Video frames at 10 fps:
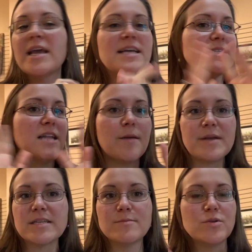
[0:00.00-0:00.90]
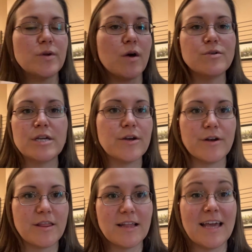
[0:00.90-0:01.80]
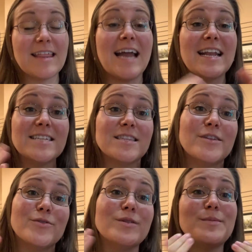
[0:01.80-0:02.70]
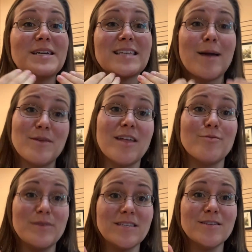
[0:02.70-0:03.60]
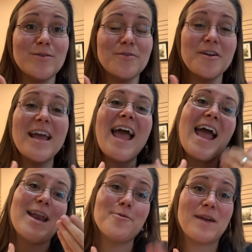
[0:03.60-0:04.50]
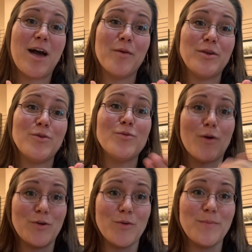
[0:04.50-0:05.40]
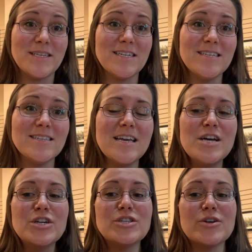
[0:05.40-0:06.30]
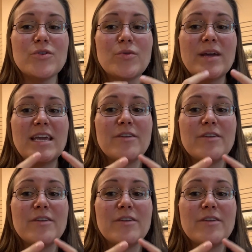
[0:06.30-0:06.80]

It's not because I'm doing coaching or anything like that. It's literally because I'm another business owner and I want to help you grow your business. So if